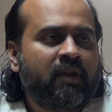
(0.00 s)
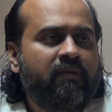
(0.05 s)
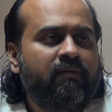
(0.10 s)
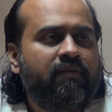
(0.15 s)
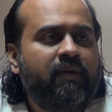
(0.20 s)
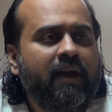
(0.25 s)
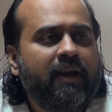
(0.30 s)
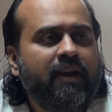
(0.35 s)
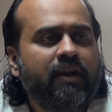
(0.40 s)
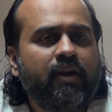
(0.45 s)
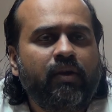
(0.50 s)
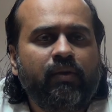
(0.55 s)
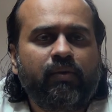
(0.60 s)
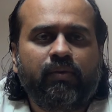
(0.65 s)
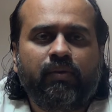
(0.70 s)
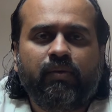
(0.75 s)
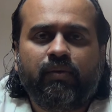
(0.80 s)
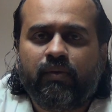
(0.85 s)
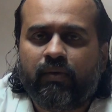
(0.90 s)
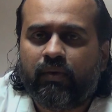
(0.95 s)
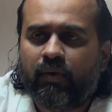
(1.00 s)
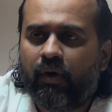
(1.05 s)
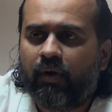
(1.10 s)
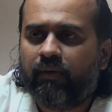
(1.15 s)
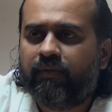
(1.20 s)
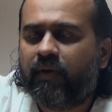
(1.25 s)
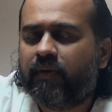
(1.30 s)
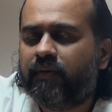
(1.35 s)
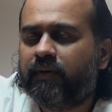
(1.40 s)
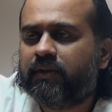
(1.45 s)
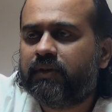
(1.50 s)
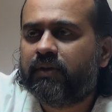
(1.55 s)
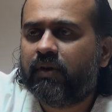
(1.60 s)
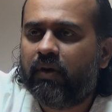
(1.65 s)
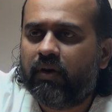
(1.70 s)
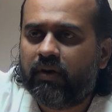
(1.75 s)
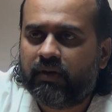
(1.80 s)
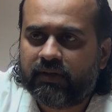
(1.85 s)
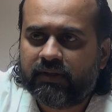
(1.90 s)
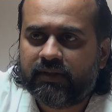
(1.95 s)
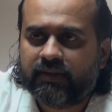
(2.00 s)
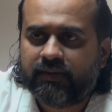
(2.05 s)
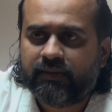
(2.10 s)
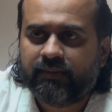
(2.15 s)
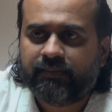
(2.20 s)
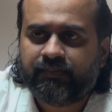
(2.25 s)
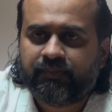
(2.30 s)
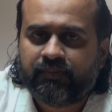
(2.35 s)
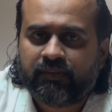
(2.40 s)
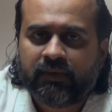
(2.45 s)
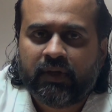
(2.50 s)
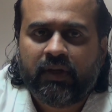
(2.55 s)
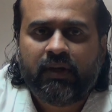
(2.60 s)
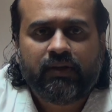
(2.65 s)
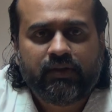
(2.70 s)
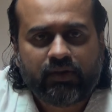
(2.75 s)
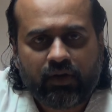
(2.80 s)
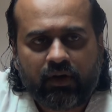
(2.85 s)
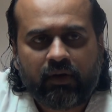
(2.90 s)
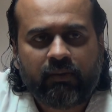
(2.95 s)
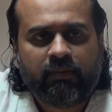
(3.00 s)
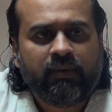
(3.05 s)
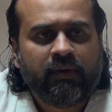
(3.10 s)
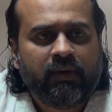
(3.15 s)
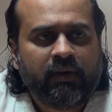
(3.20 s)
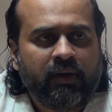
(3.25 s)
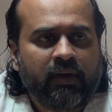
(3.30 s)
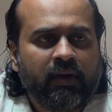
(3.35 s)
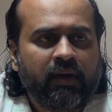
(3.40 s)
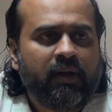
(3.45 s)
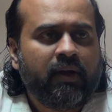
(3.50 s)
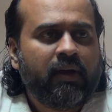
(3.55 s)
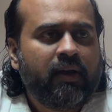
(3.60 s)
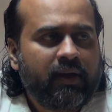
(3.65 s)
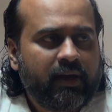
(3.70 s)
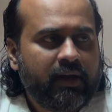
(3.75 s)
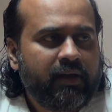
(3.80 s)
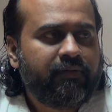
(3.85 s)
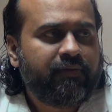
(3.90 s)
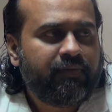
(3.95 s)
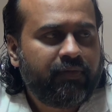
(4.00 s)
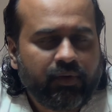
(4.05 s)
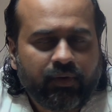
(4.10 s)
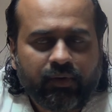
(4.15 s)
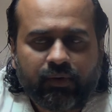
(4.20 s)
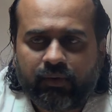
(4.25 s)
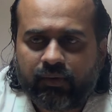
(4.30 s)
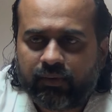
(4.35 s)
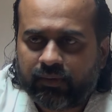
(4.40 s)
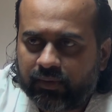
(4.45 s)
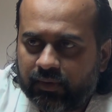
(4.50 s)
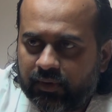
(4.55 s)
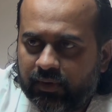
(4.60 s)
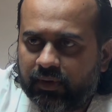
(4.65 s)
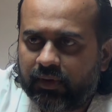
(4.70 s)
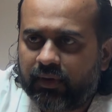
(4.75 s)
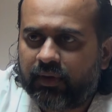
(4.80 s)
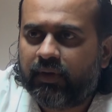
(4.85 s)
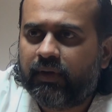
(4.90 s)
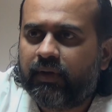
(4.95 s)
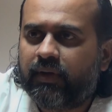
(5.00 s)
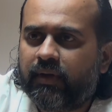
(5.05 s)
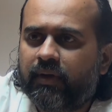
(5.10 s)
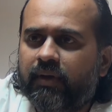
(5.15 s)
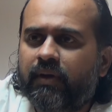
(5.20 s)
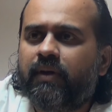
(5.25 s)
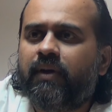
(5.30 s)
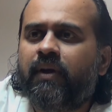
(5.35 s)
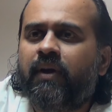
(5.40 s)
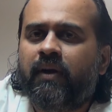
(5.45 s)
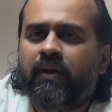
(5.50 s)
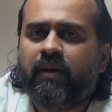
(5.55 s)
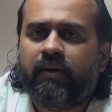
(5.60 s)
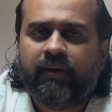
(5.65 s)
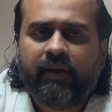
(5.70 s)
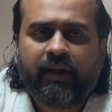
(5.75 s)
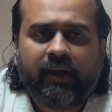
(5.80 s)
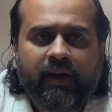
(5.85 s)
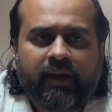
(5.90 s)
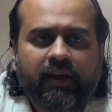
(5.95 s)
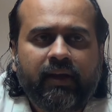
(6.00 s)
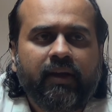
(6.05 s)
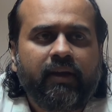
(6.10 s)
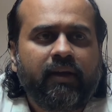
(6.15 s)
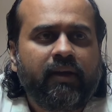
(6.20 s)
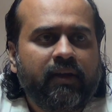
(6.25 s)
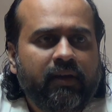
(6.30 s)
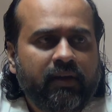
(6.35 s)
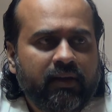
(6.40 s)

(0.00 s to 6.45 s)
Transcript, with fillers: value of our thoughts? So, if you uh, really